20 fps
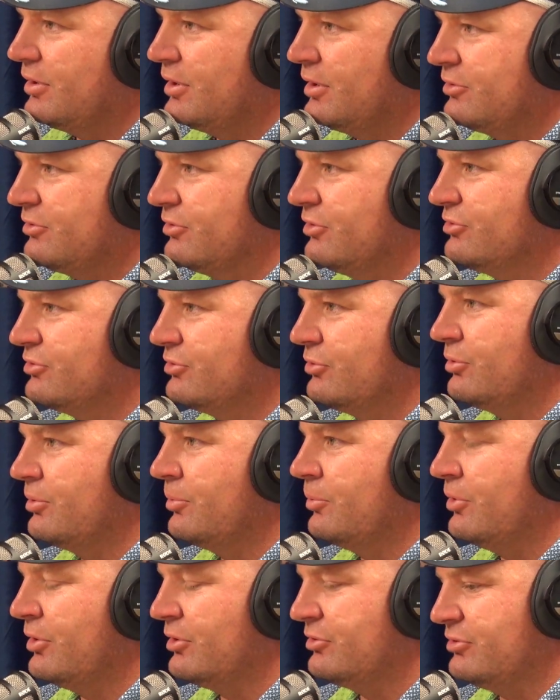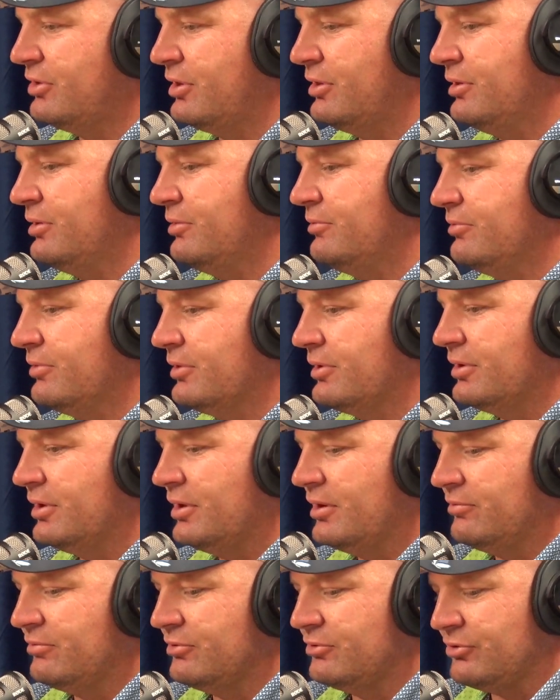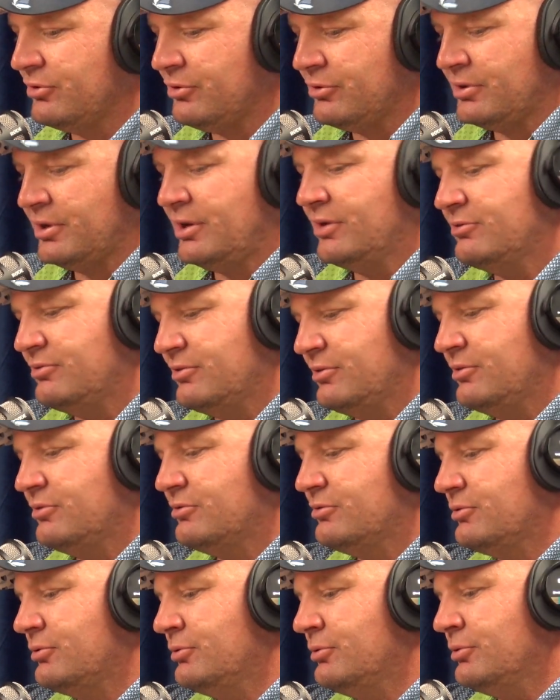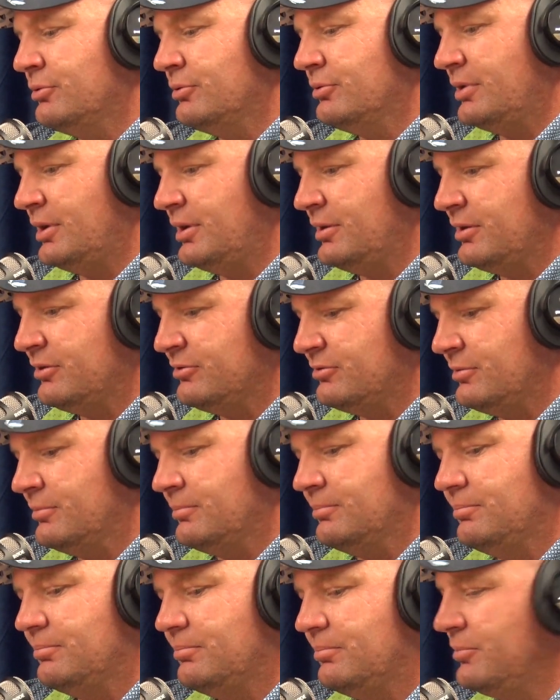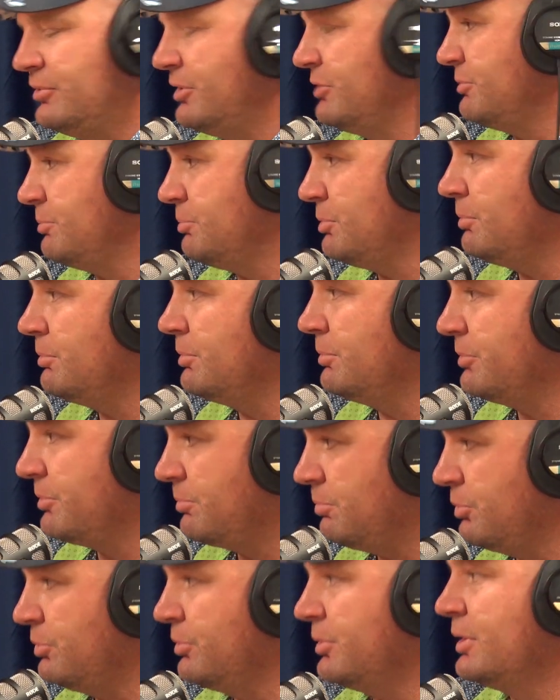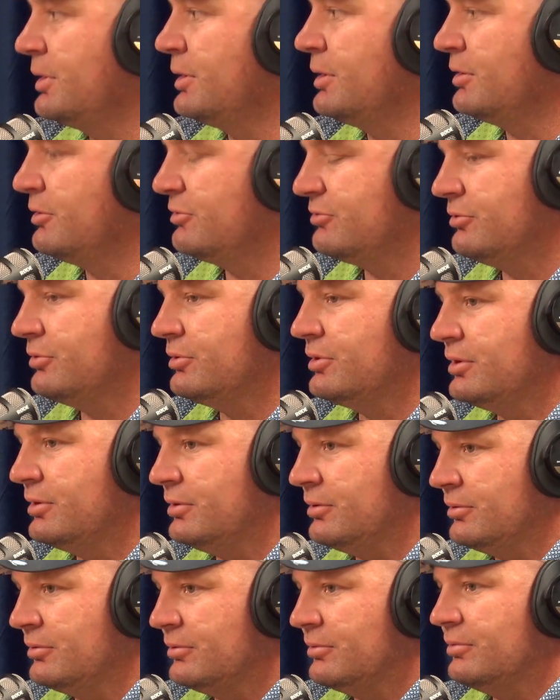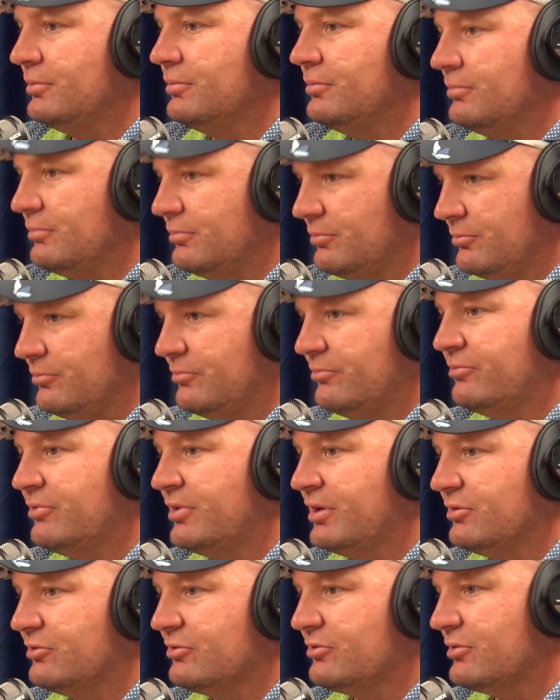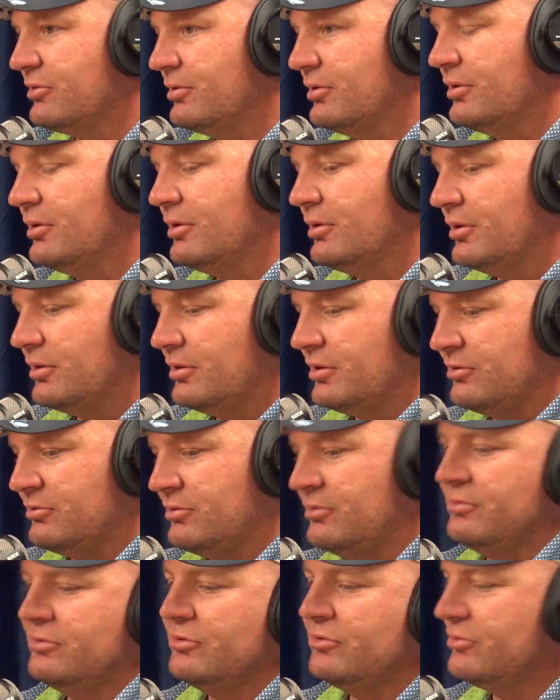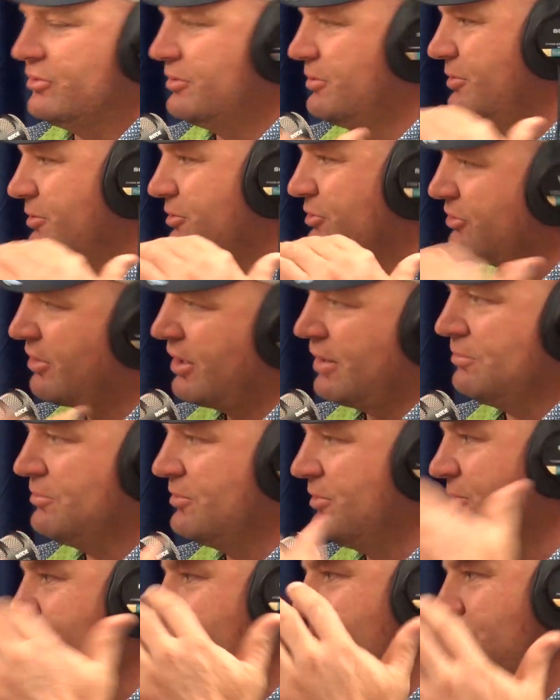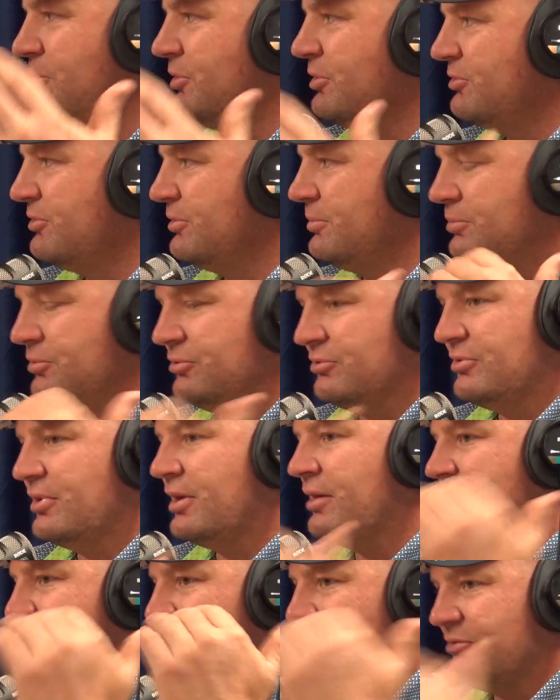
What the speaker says: It just sort of works so that if a child goes to this school and there's a problem with bullying and it's not getting fixed, there's just steps. It's pretty simple stuff.